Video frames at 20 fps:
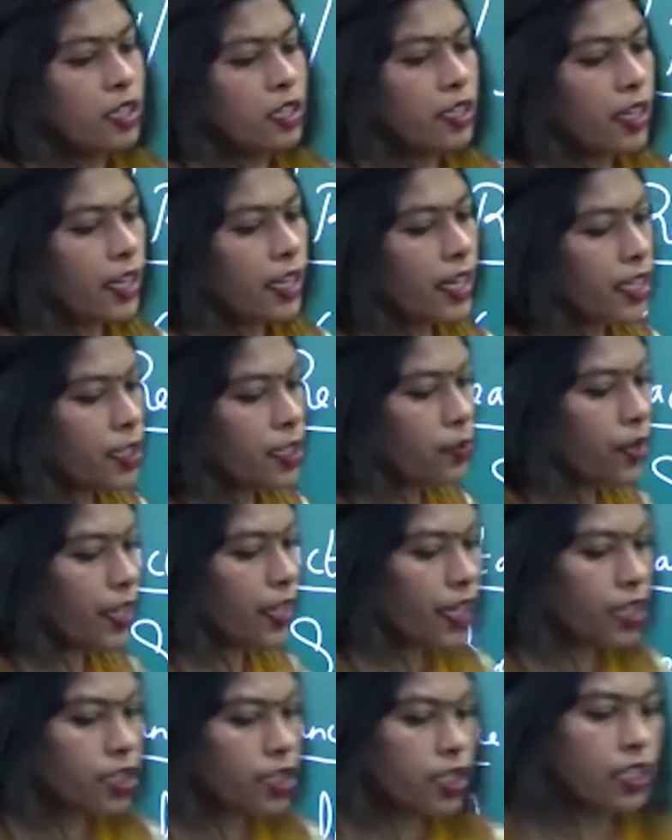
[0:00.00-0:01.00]
Negative
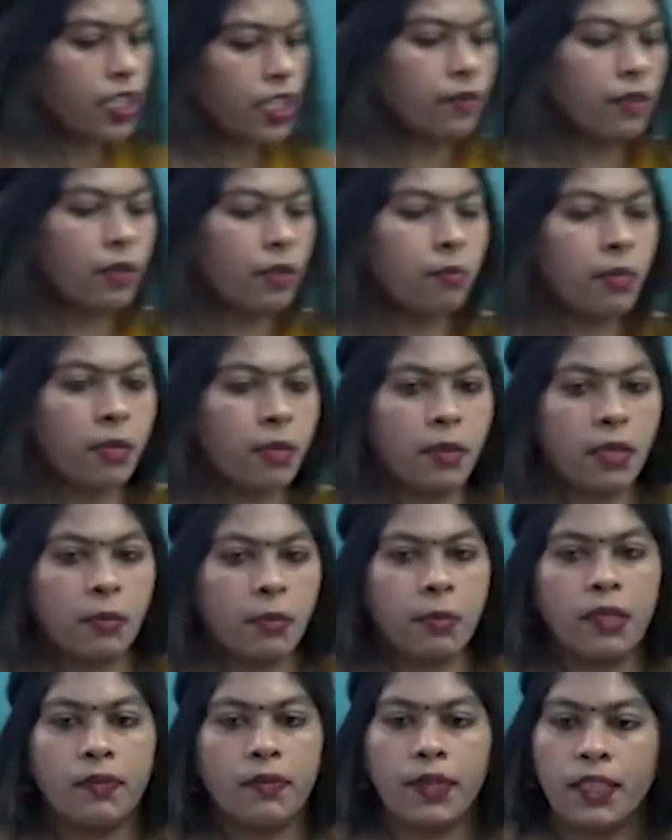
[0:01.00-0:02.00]
reaction given by
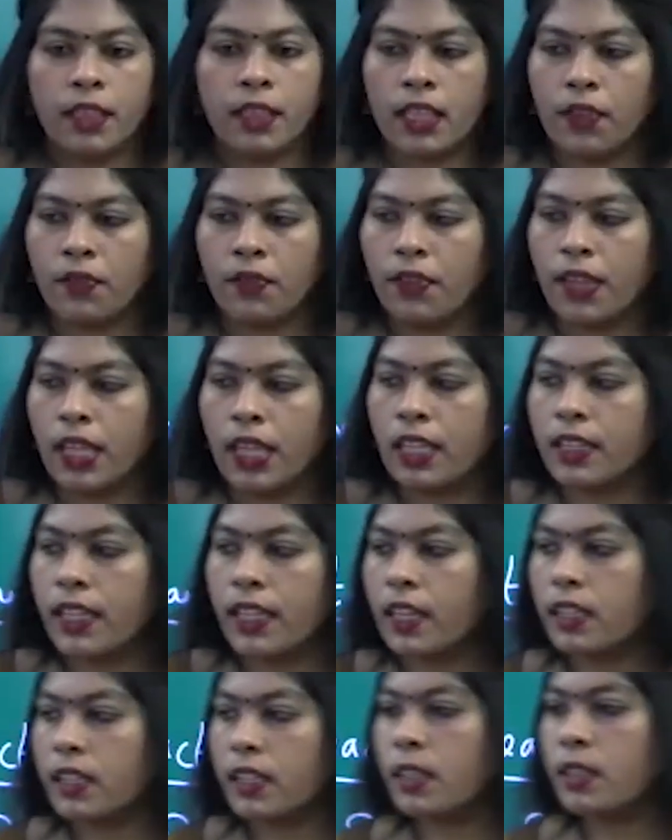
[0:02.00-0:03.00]
people when they feel
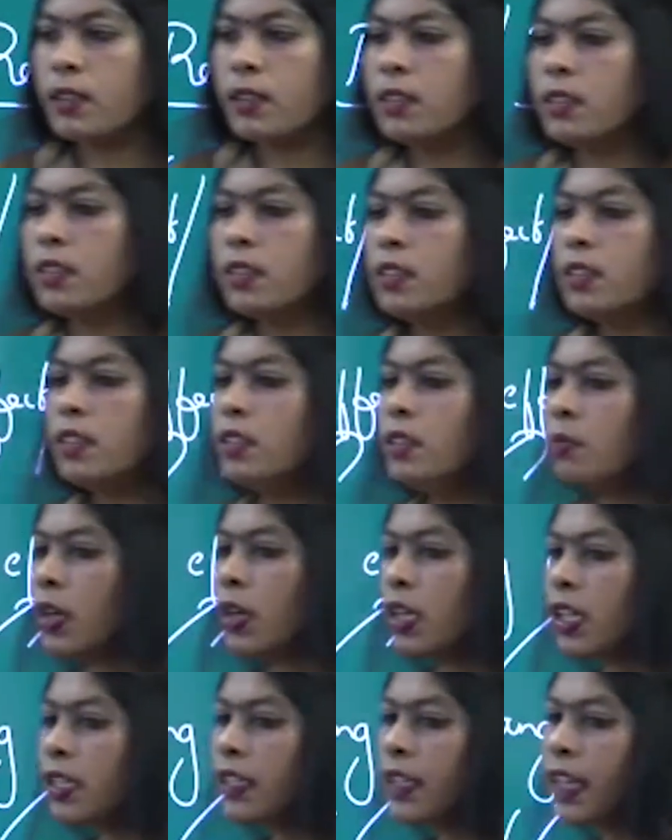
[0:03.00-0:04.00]
that.
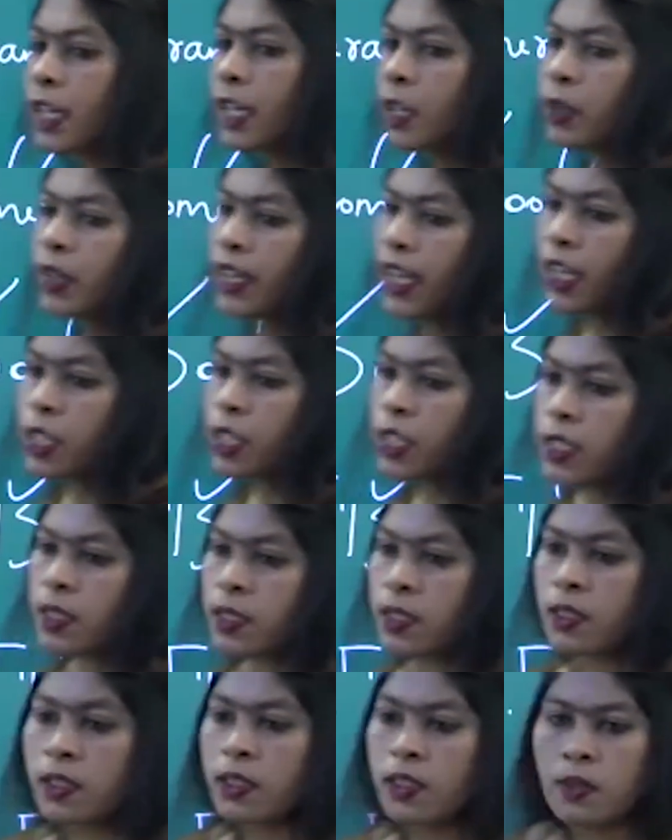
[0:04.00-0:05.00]
What are the negative
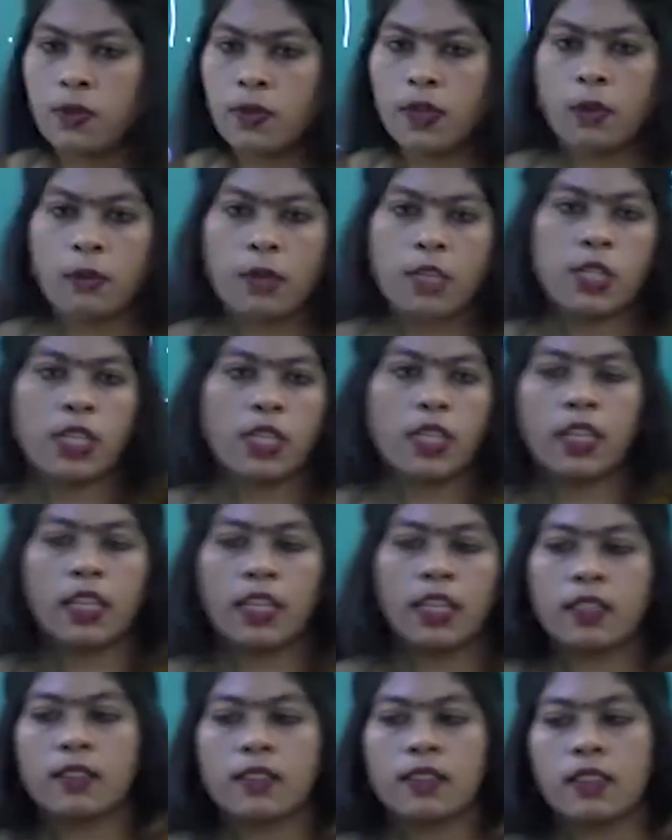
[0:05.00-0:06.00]
reactions? We are mentioning
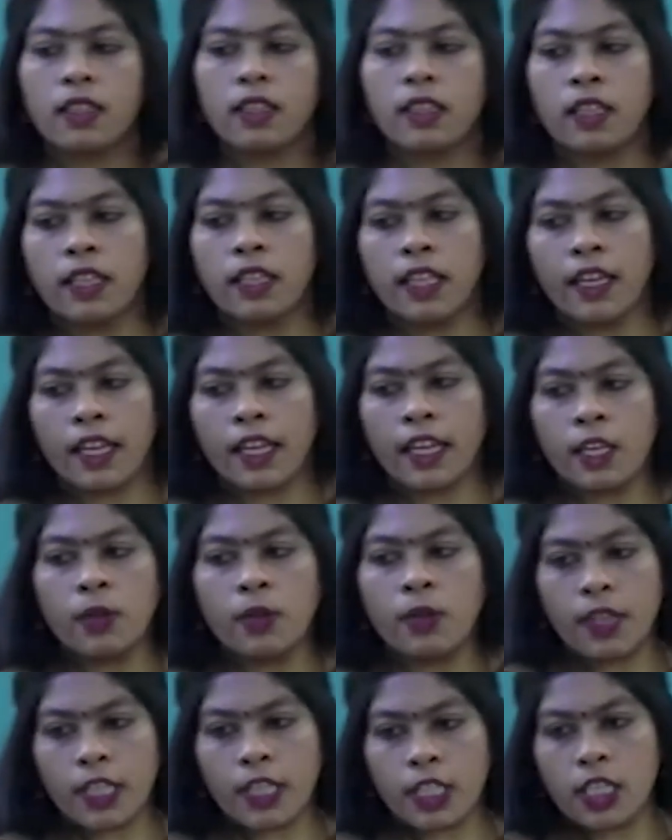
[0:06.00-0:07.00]
it is the negative
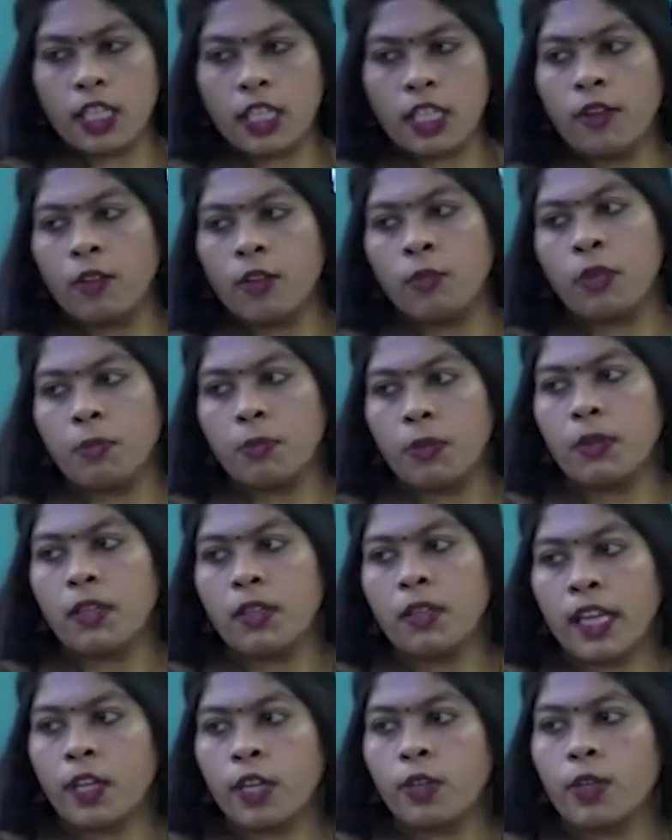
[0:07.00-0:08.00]
reaction given by people.
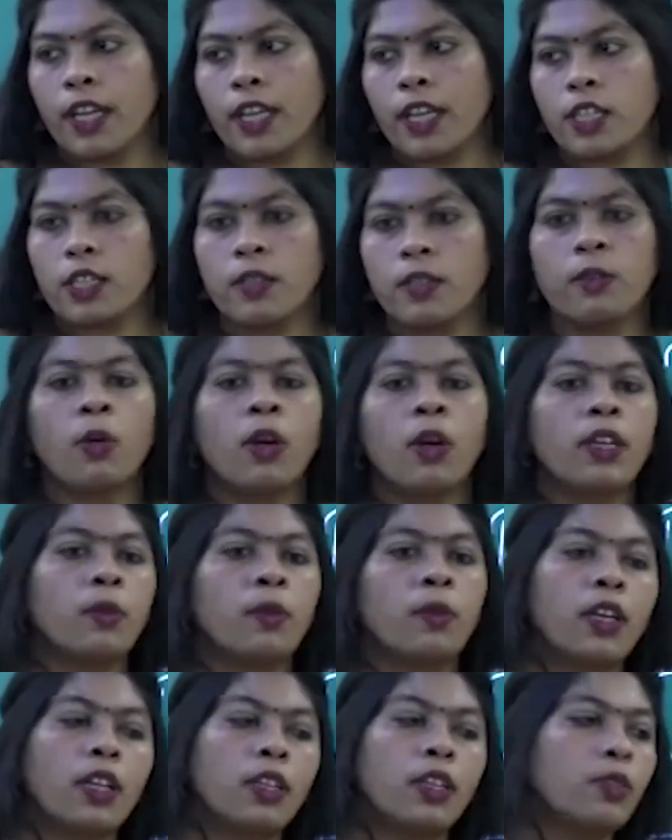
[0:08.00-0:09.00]
Negative reaction,
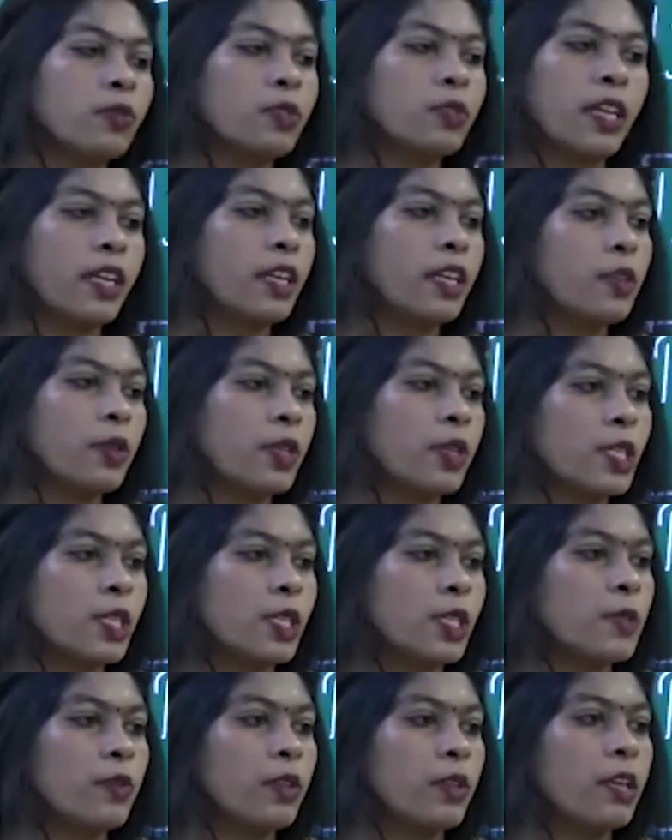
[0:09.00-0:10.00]
what are those negative
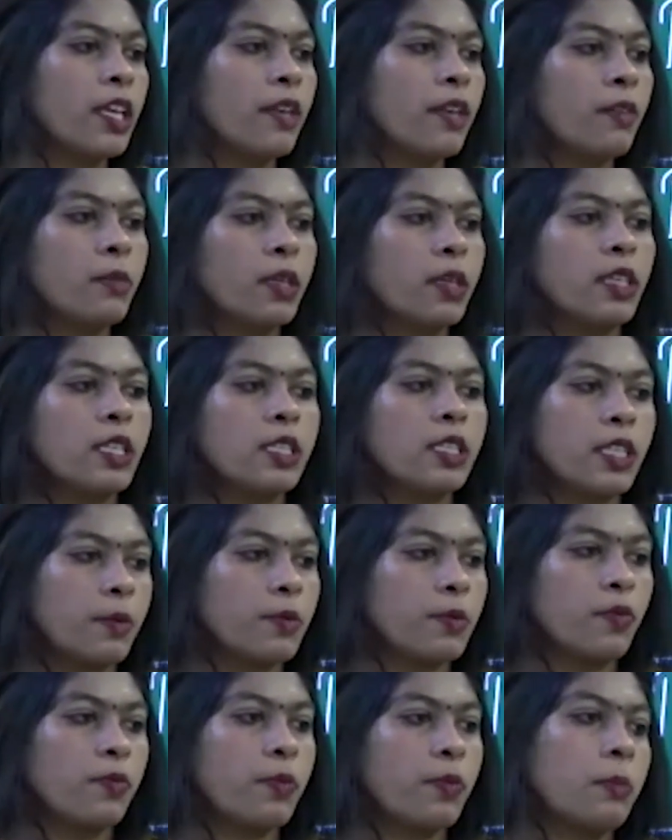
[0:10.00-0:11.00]
reactions will be given by these
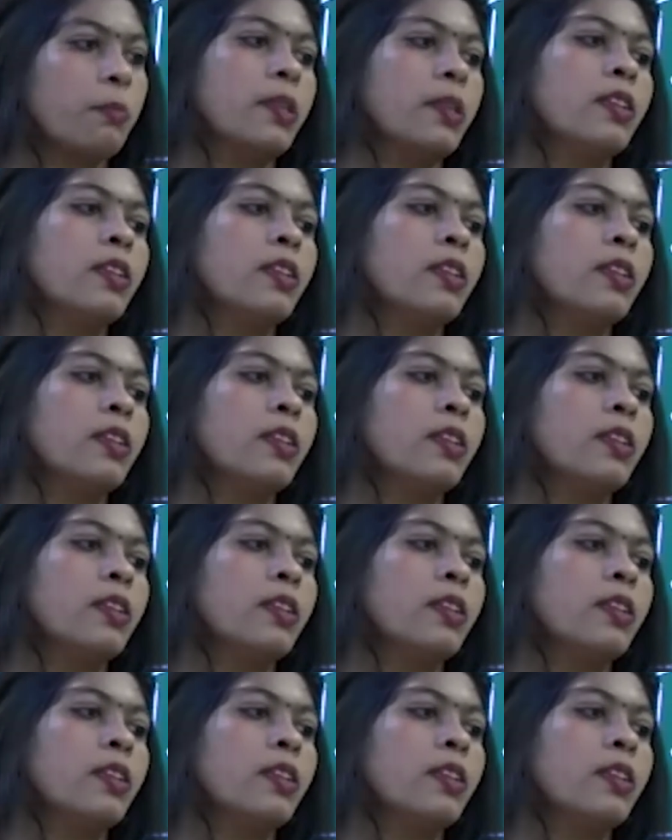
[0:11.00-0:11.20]
types of people?